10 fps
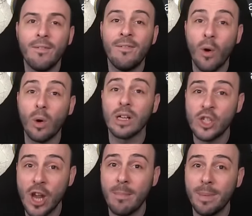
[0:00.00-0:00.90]
for a
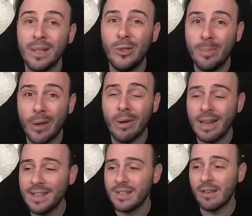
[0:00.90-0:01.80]
champion to be
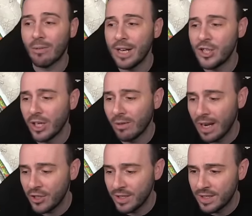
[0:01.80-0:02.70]
released in Raid Shadow
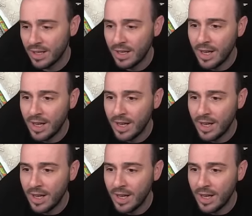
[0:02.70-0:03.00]
Legends